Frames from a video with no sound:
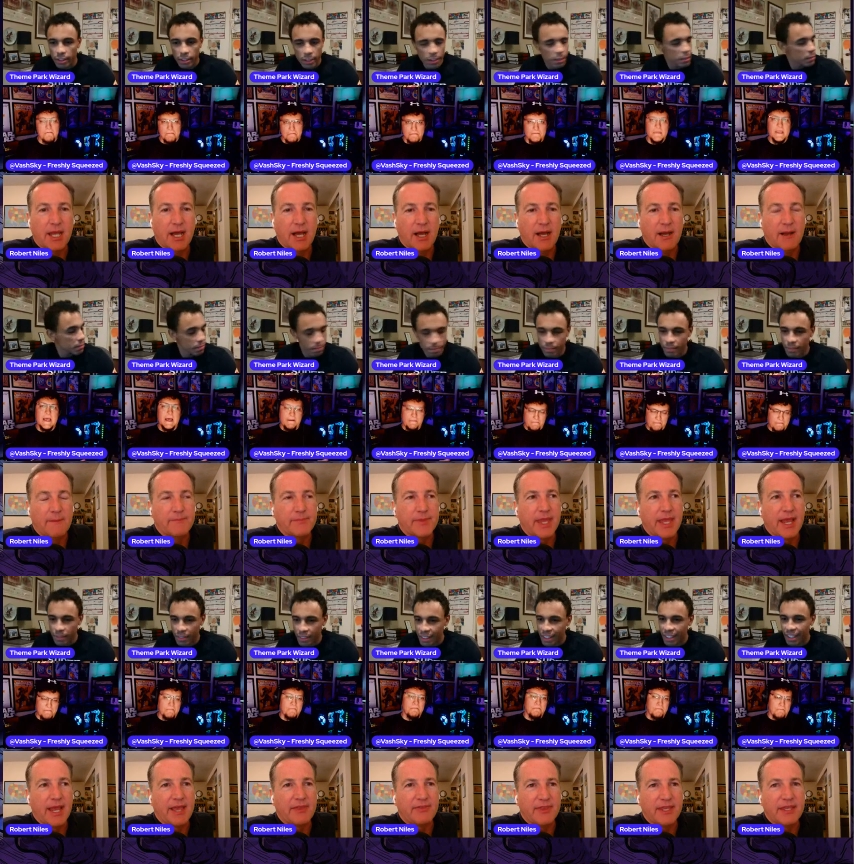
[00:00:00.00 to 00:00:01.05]
Speaker 1: Um, yeah, and
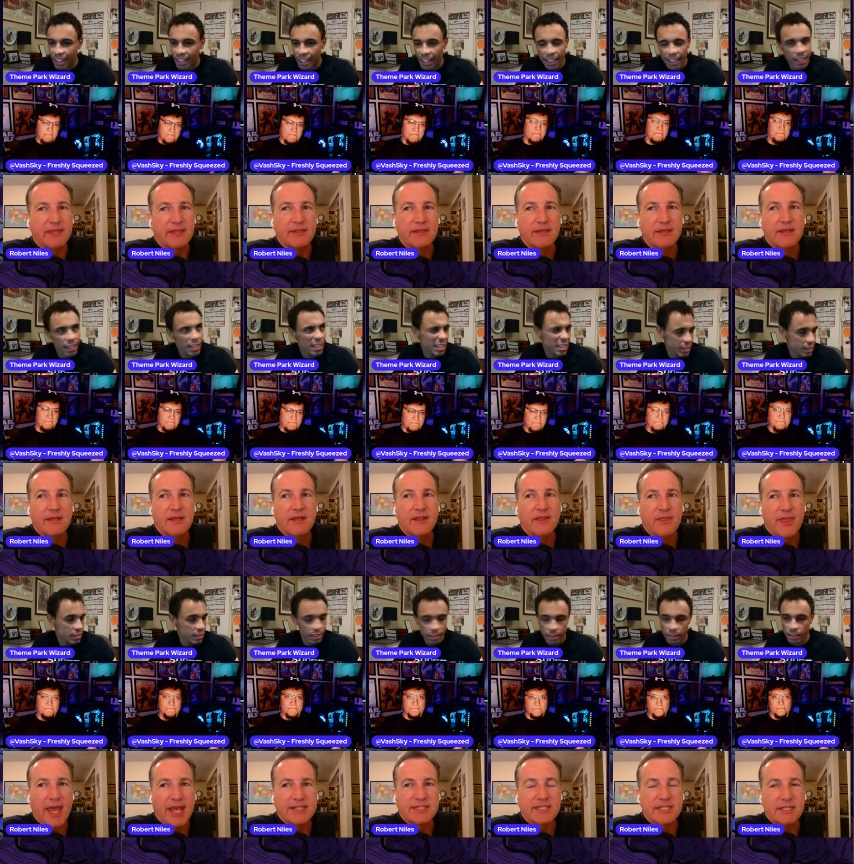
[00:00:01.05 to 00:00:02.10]
I think
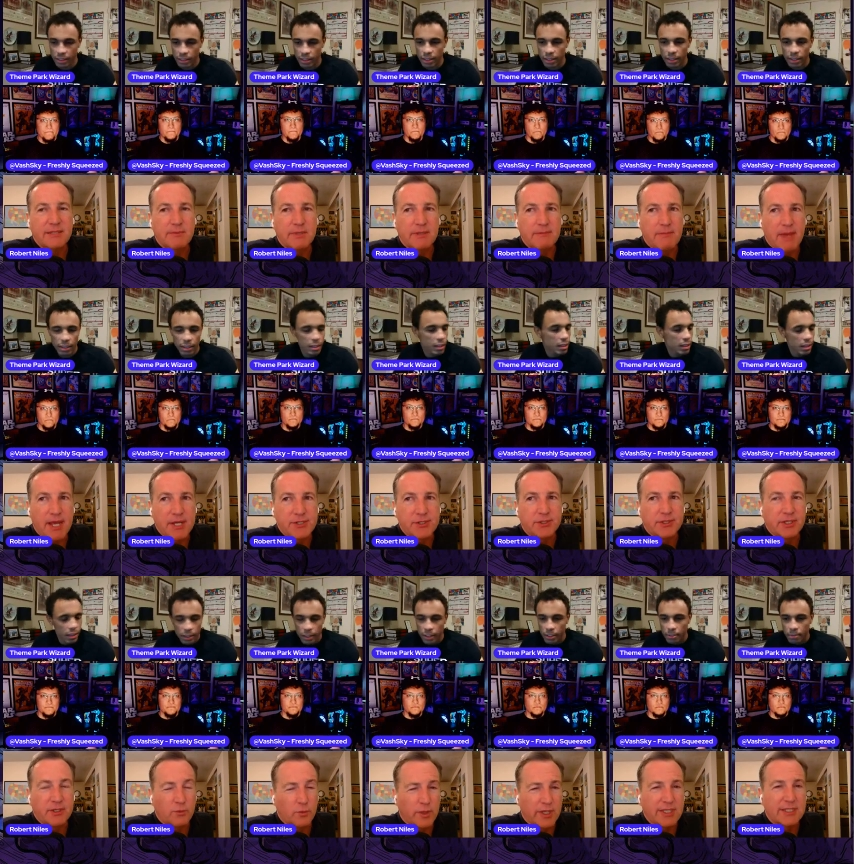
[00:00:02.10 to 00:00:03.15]
that's going to be measured
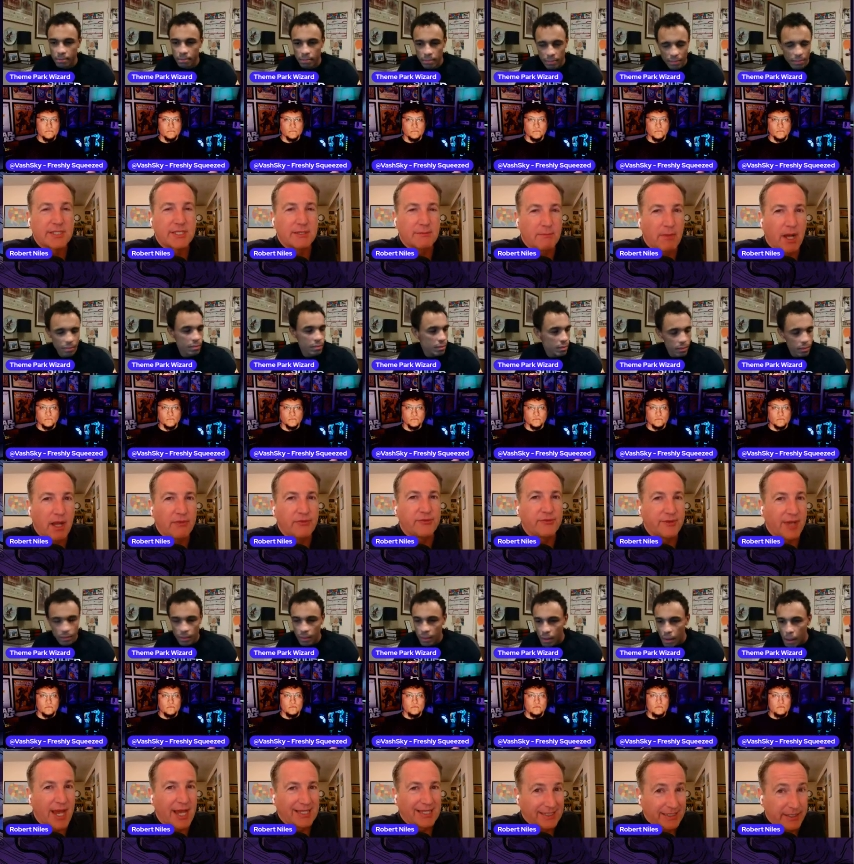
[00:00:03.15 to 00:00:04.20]
in weeks and months,
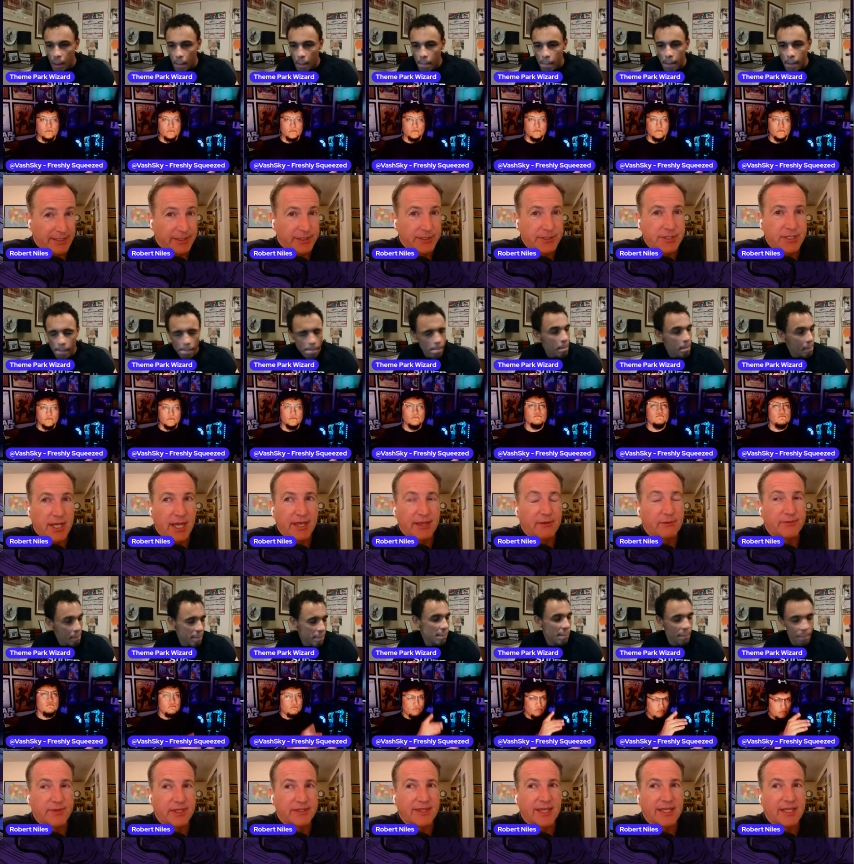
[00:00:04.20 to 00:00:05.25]
not years. I
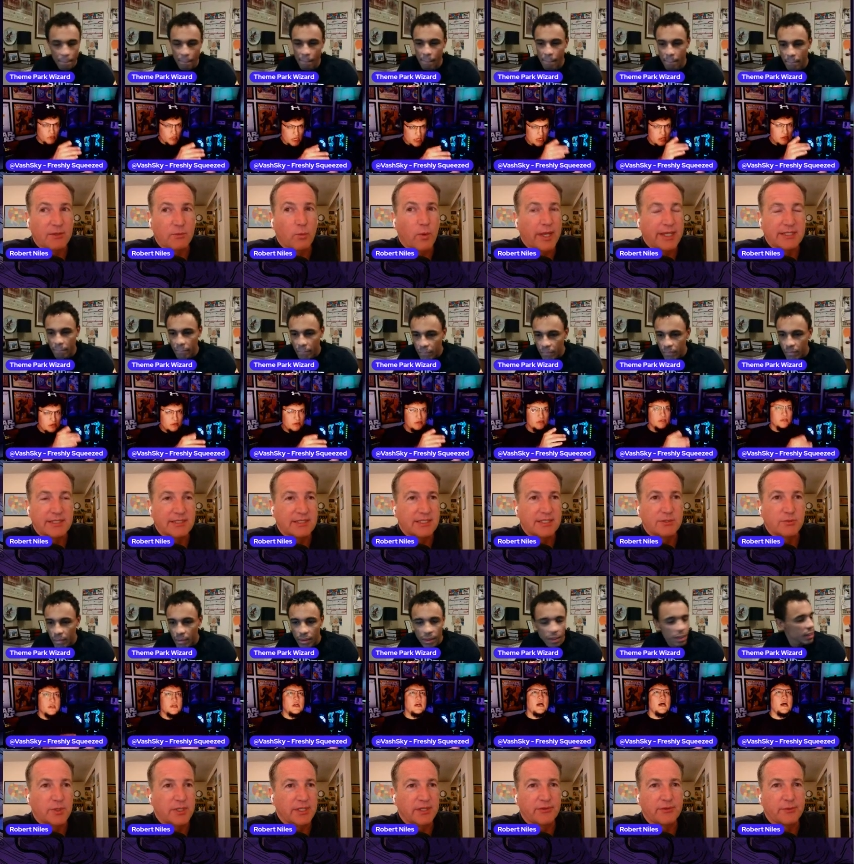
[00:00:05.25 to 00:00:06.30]
don't think they can wait to
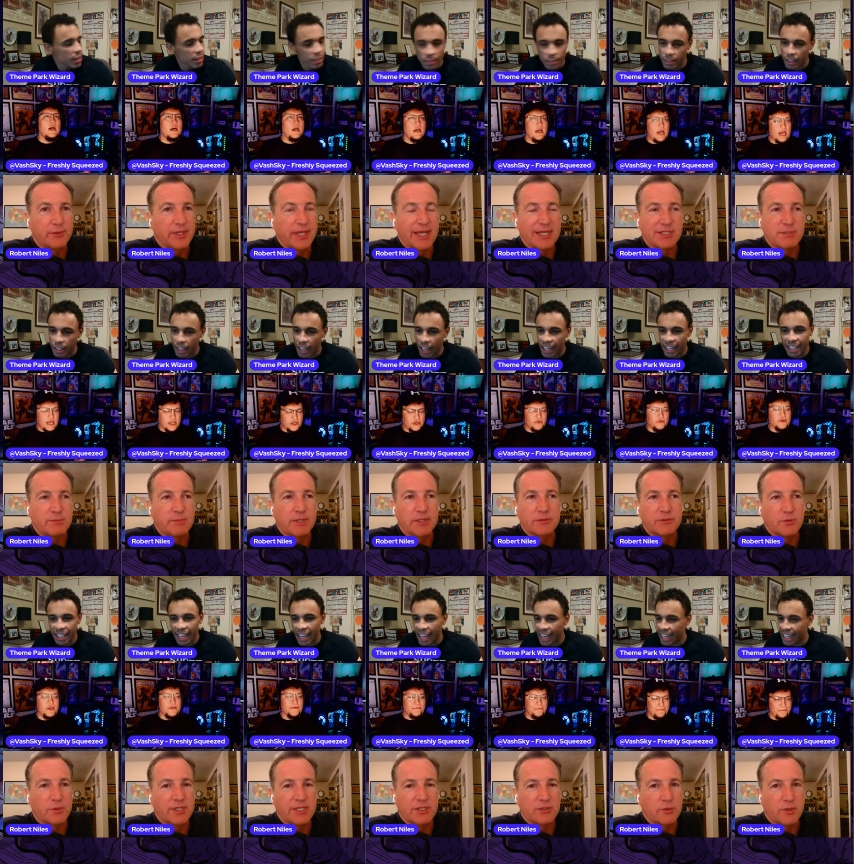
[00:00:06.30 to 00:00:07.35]
D23 Expo
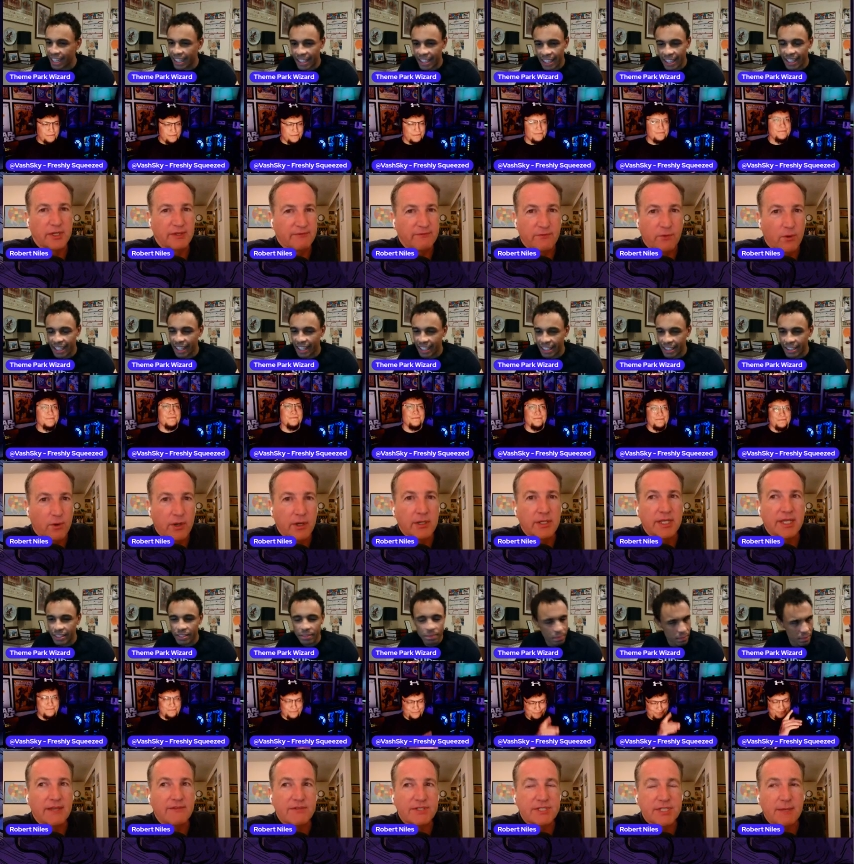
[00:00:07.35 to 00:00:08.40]
I, 2024 I, yeah. to
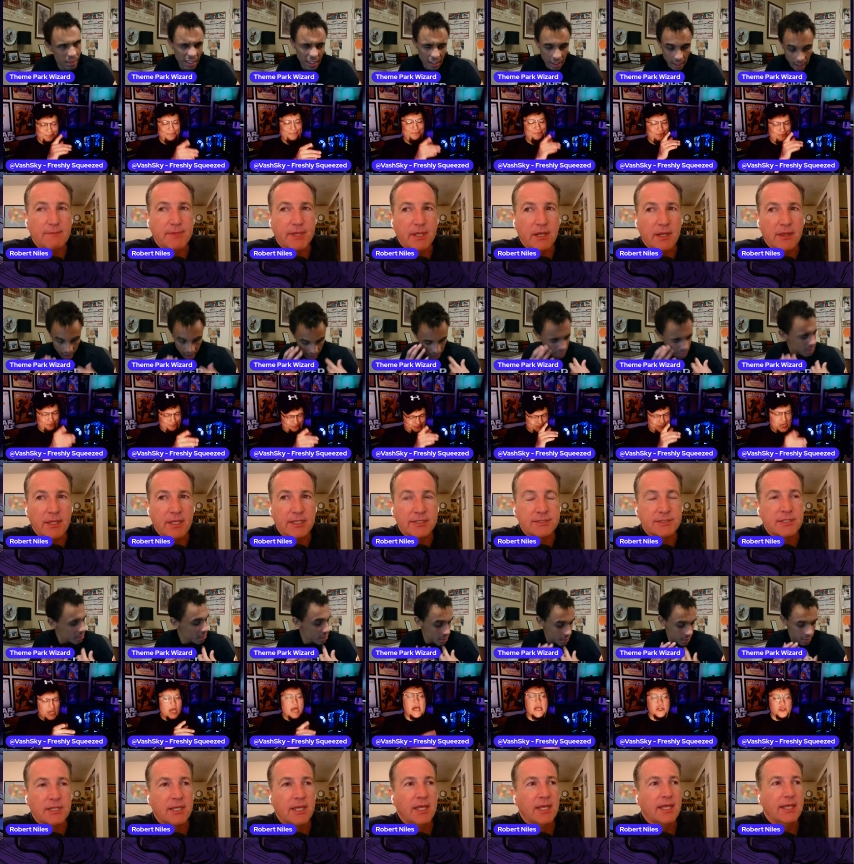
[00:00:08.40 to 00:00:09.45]
give us something on
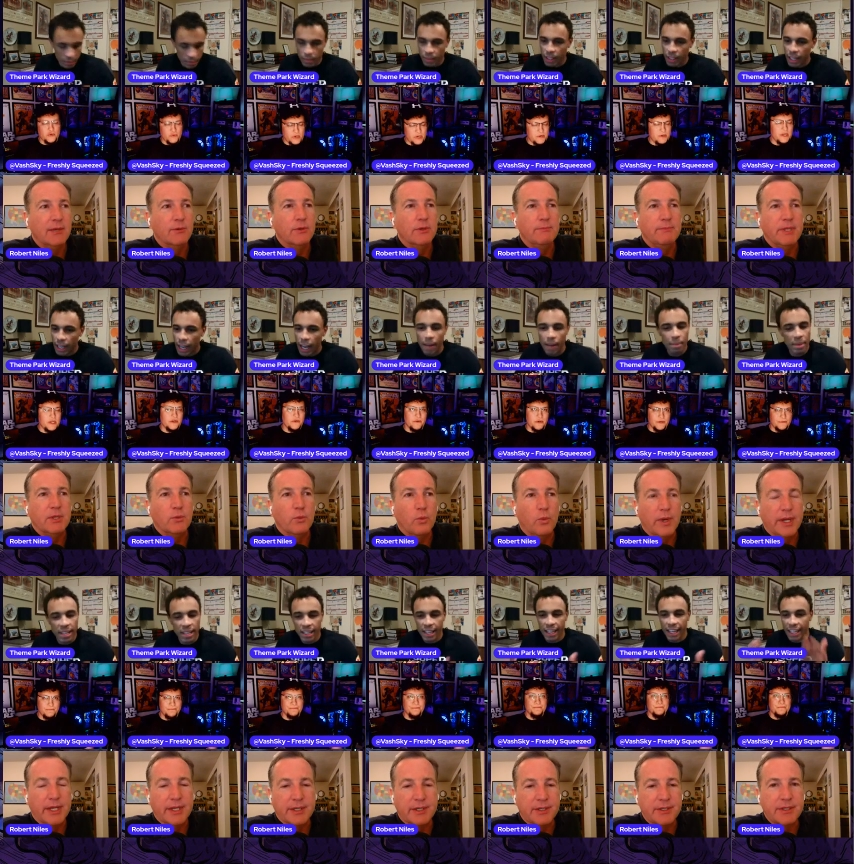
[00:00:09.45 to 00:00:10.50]
this. I agree. It would be
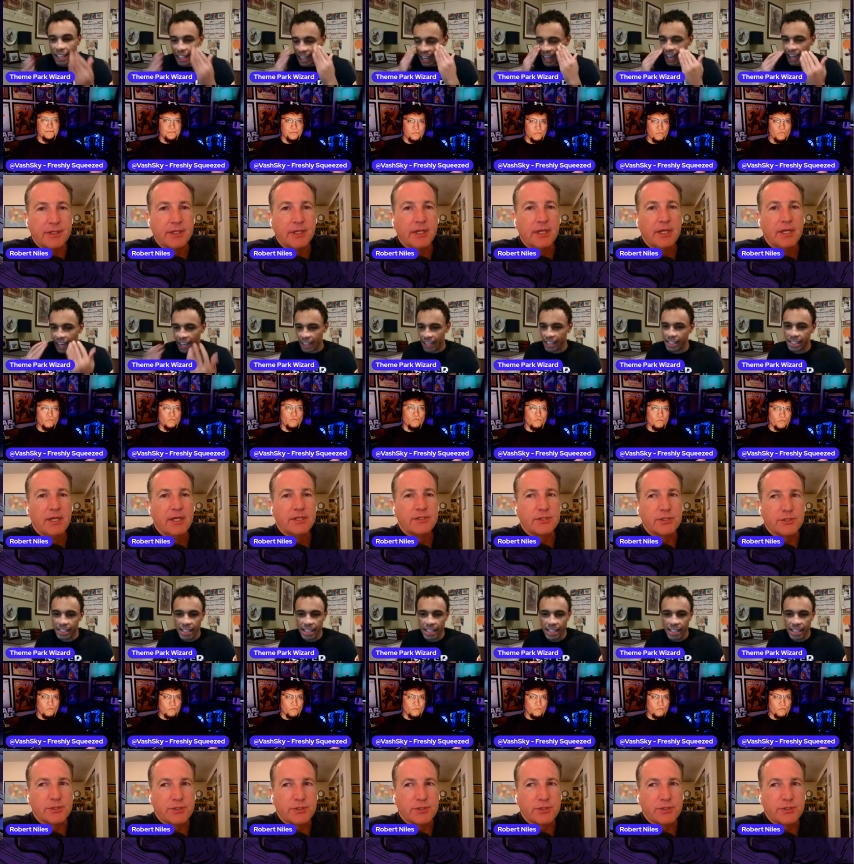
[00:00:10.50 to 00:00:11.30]
weird to